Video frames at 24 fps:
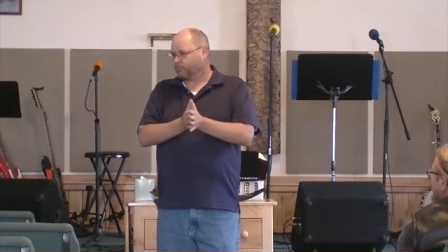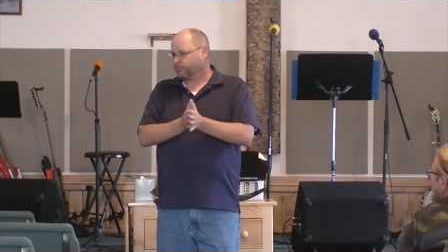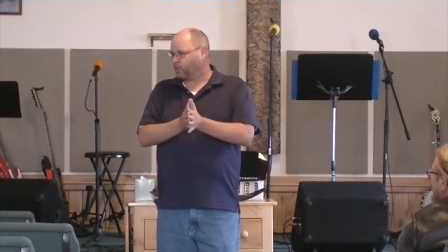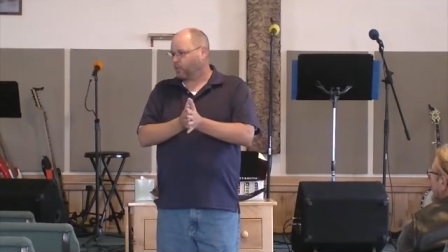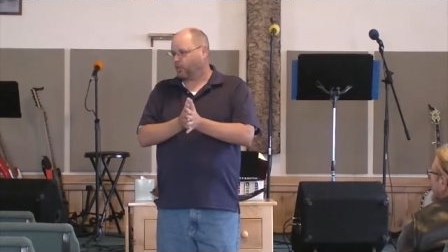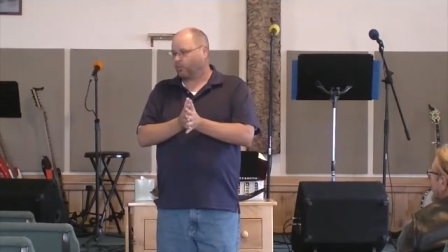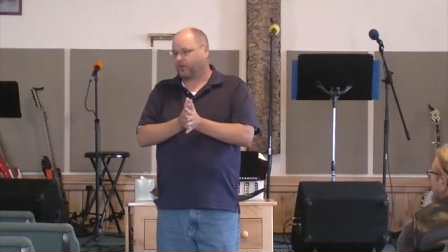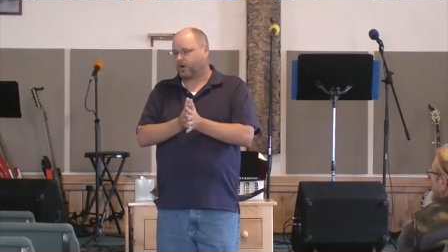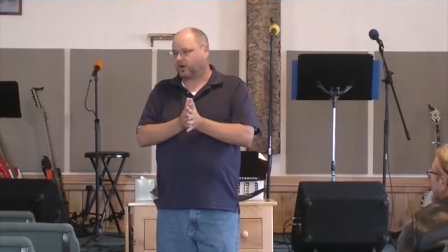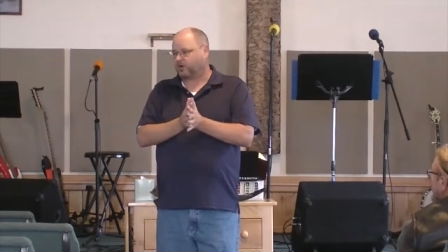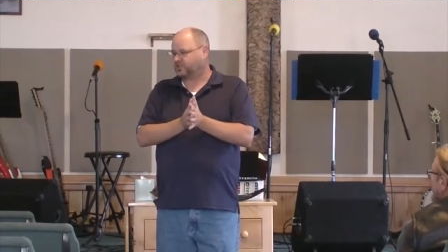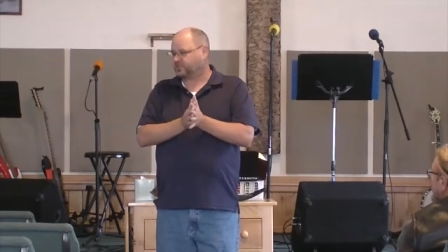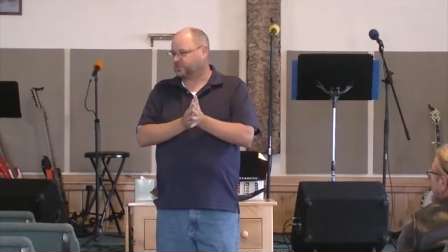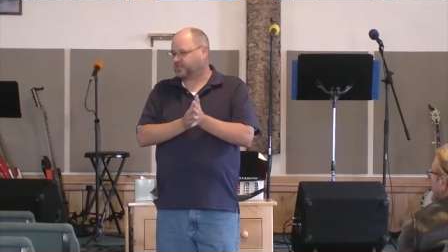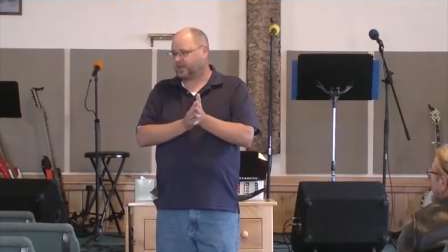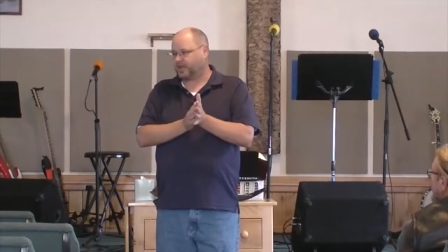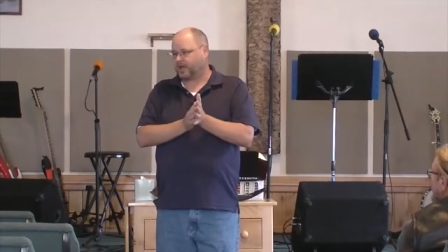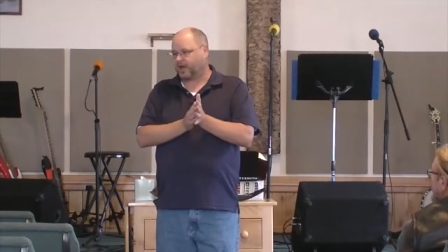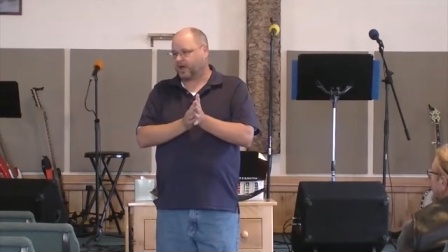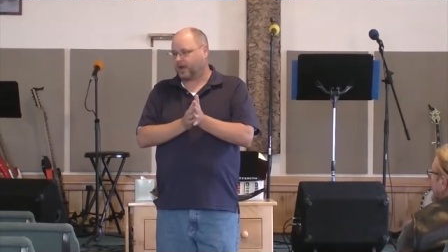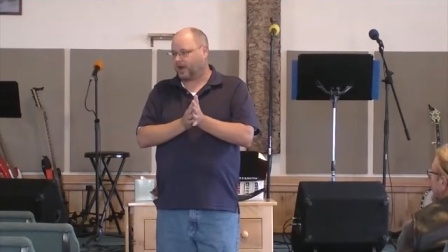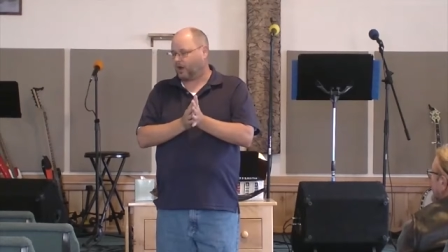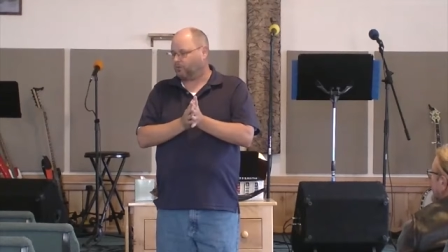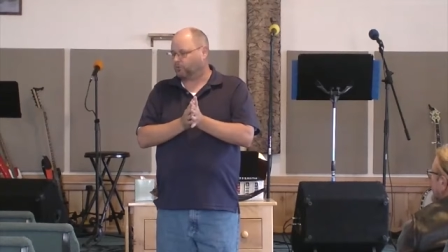Poor
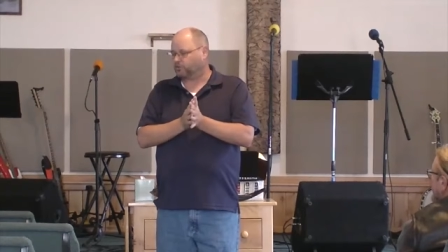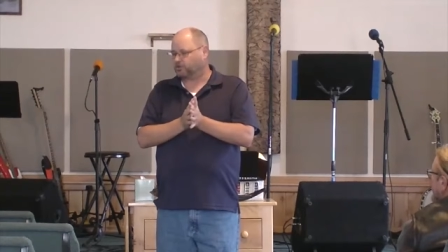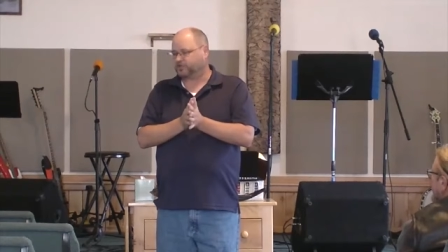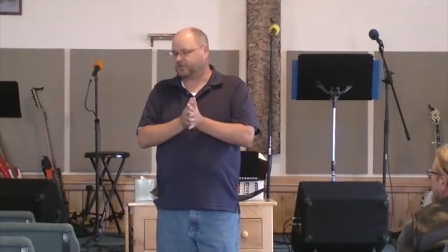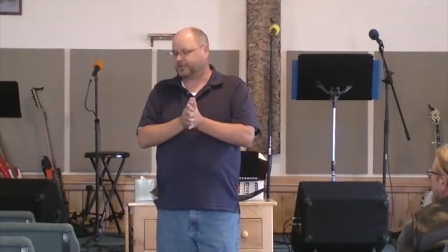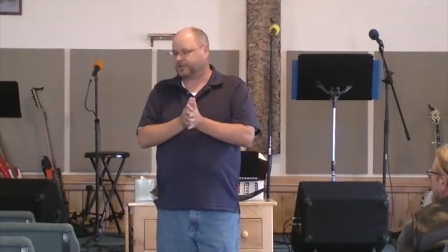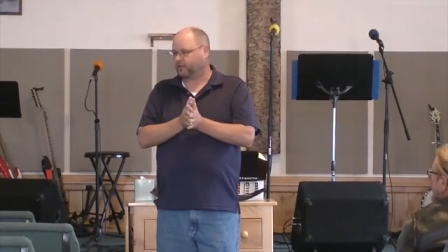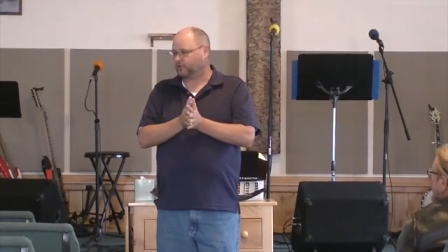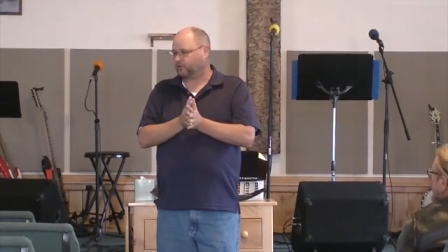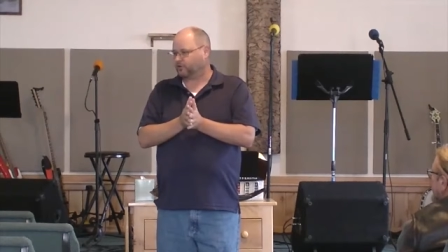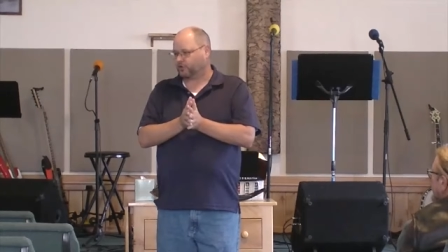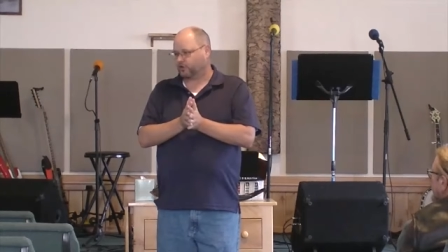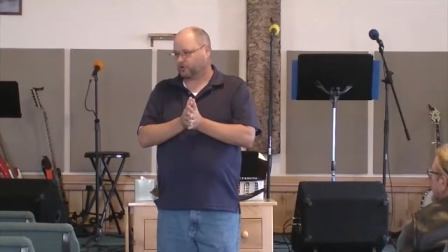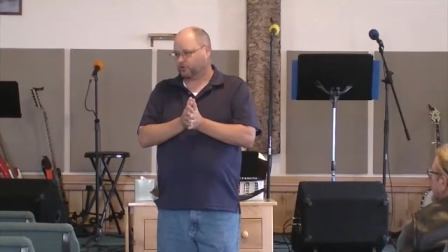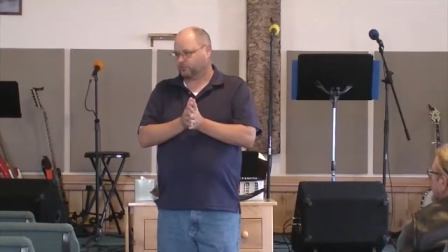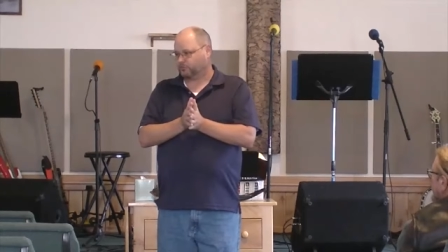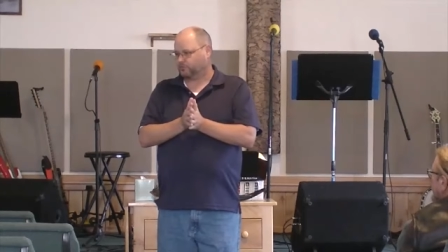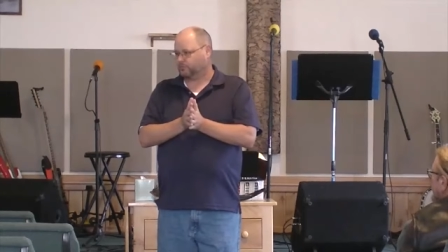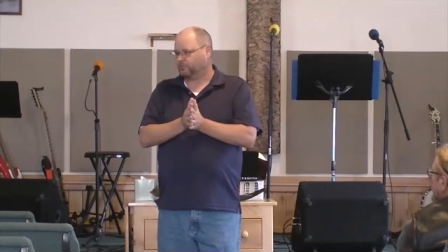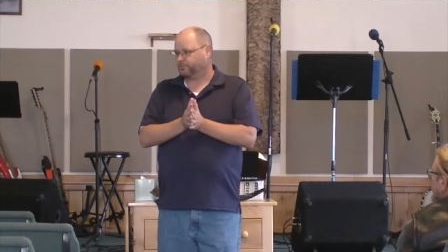Marcia, I almost killed her